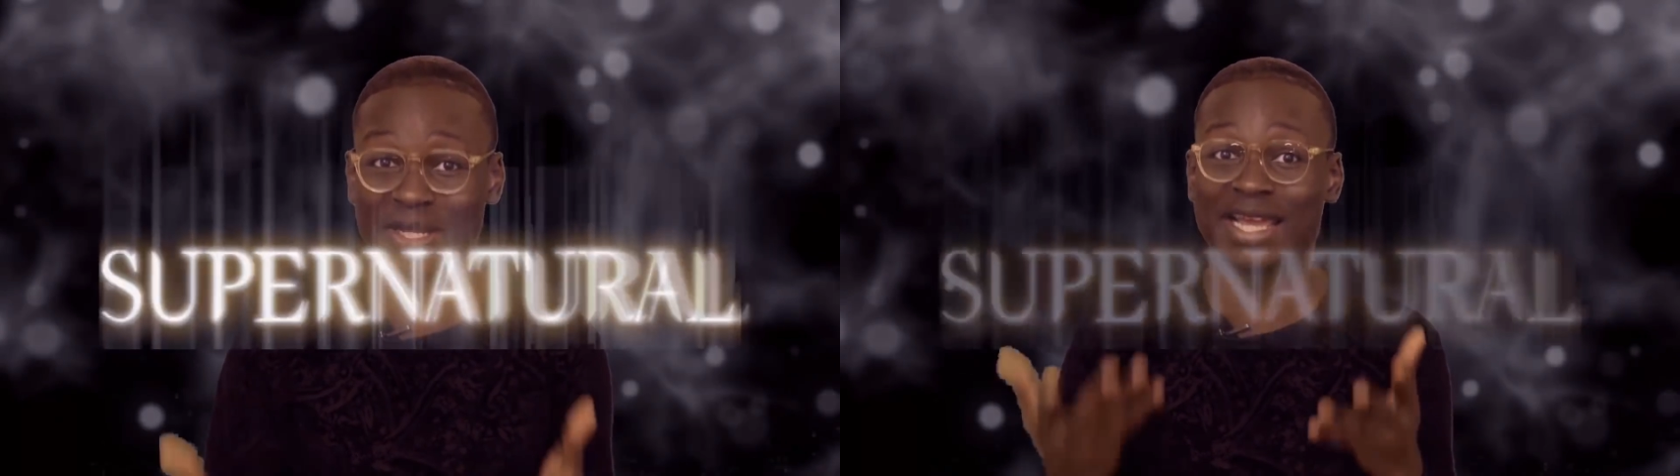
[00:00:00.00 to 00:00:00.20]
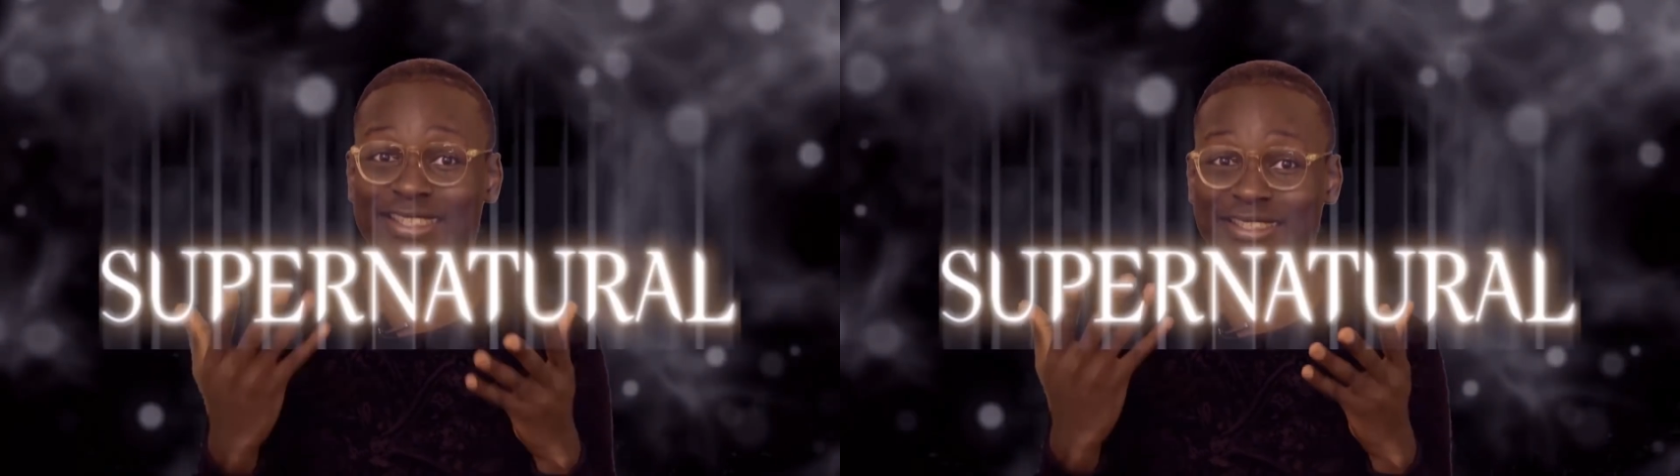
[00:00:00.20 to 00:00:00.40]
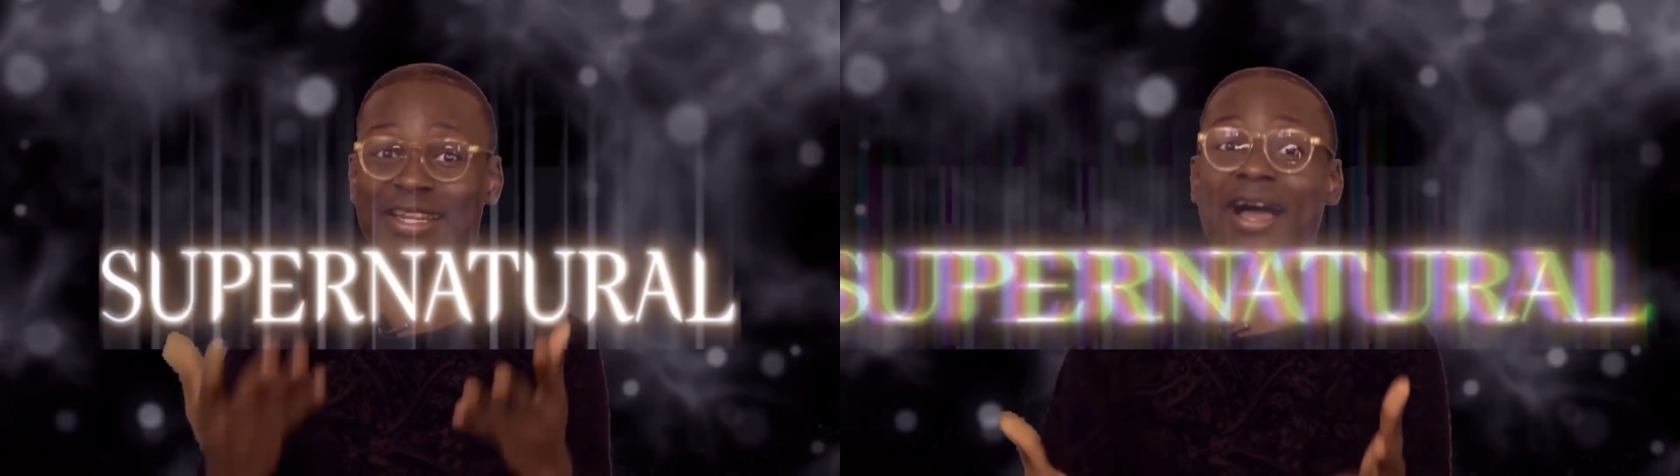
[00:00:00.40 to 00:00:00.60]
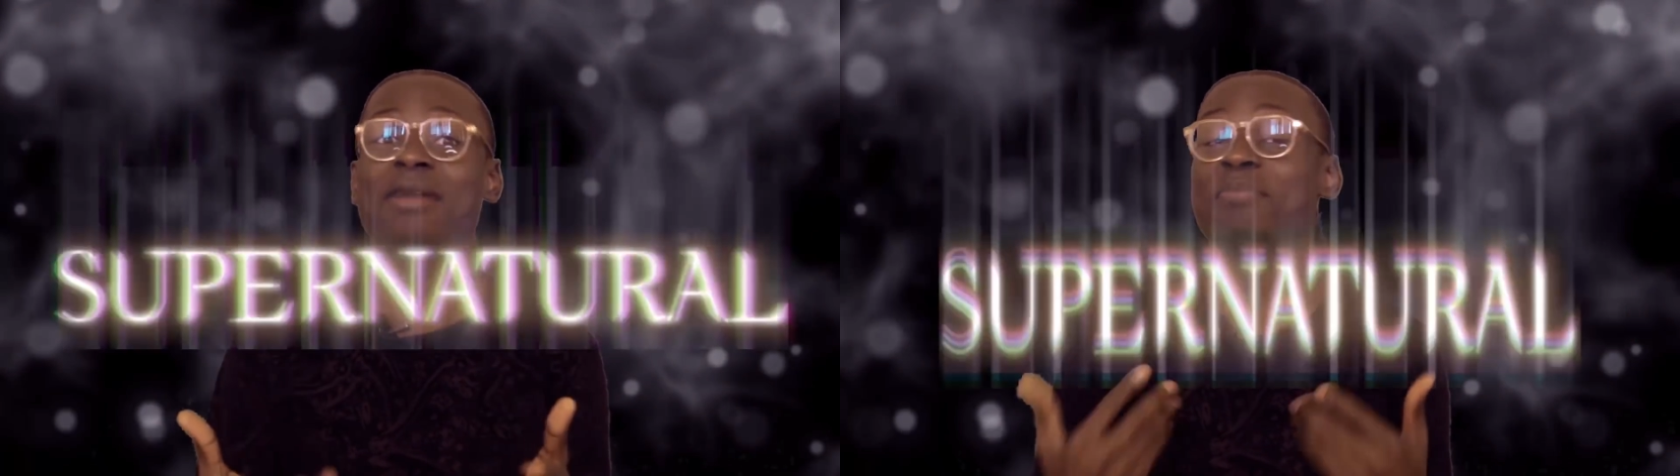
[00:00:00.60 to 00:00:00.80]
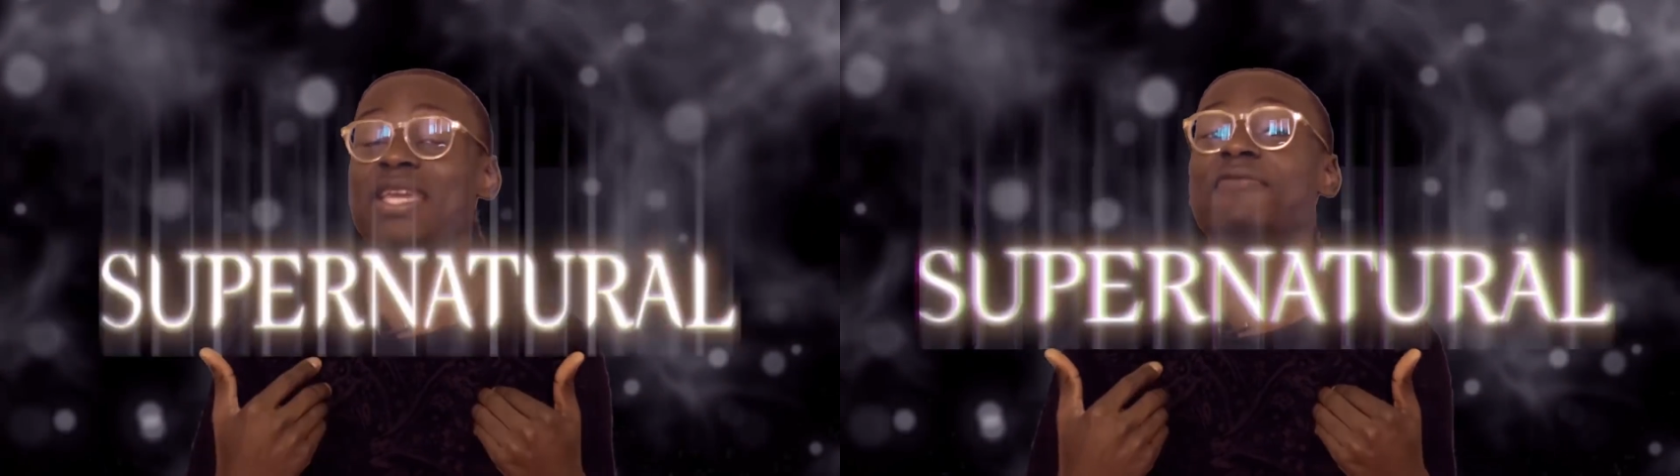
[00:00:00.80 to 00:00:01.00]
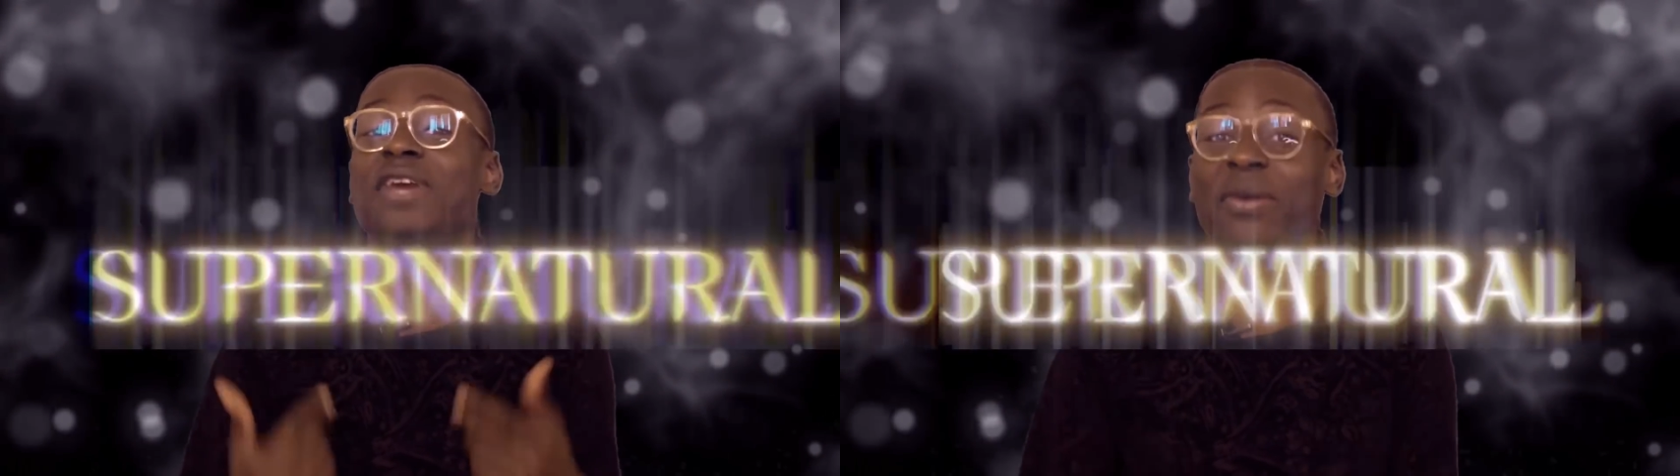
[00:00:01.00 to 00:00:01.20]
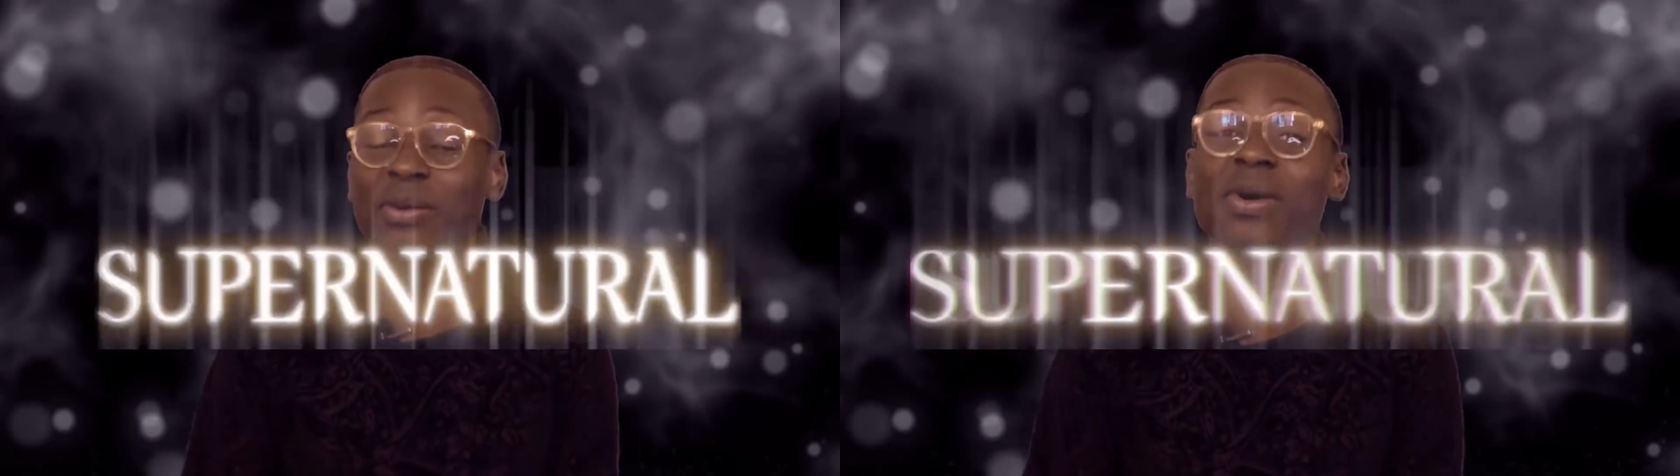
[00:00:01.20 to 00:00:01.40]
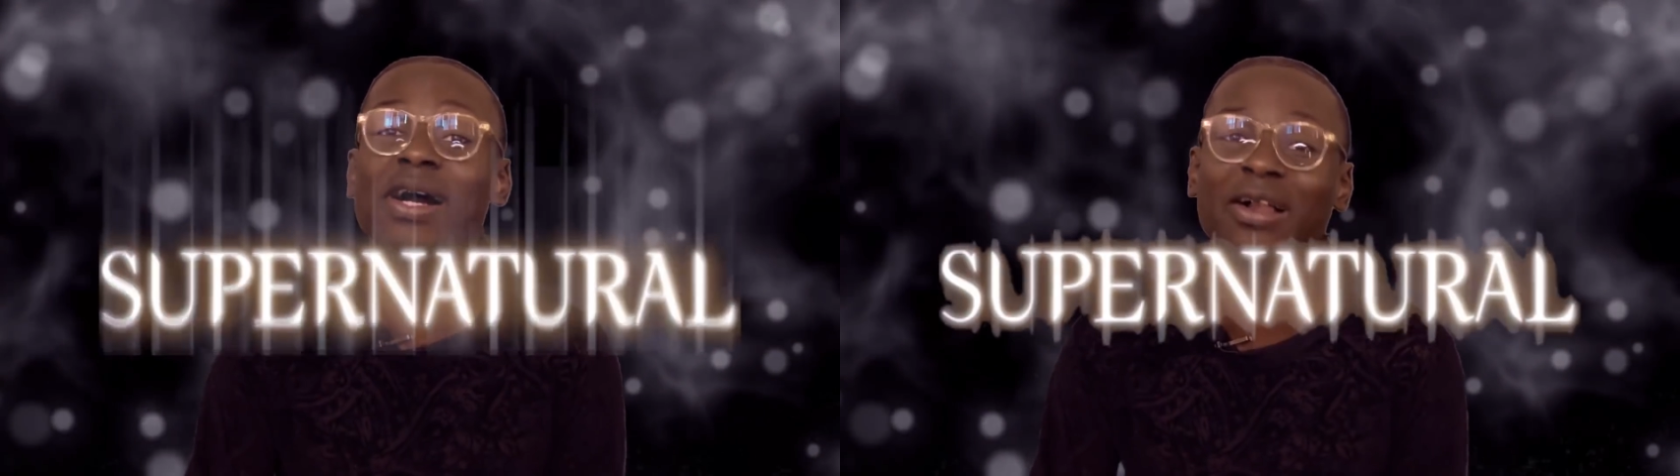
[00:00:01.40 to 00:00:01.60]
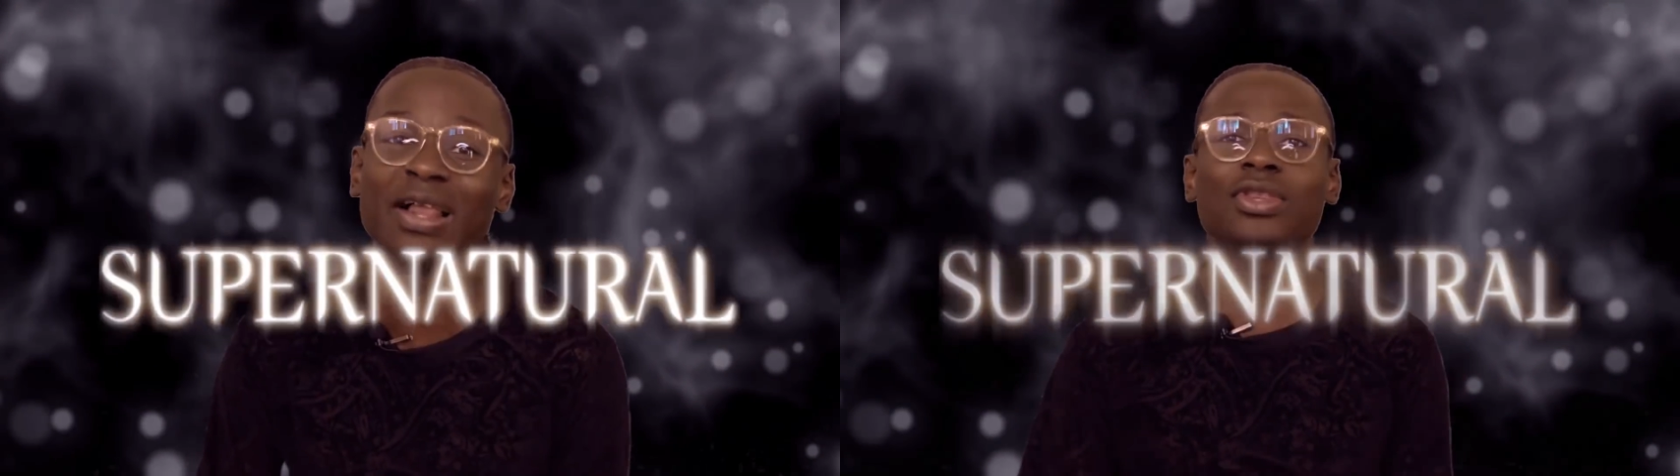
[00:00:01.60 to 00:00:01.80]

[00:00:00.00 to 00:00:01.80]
has taught me very well.